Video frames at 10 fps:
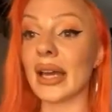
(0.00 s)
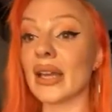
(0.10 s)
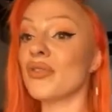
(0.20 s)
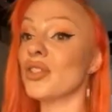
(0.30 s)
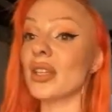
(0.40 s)

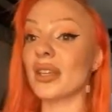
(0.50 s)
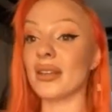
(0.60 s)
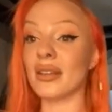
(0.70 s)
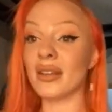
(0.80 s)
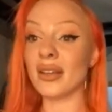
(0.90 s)
if she
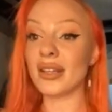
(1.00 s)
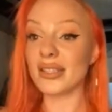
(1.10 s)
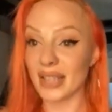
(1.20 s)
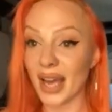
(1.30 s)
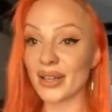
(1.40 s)
can
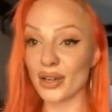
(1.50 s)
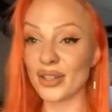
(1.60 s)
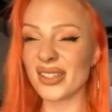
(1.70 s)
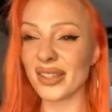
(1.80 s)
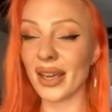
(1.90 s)
stand in her
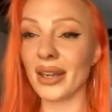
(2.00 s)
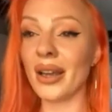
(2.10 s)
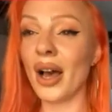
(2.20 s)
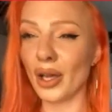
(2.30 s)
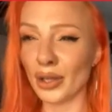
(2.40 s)
skin
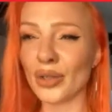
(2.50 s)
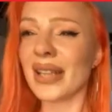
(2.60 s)
alone.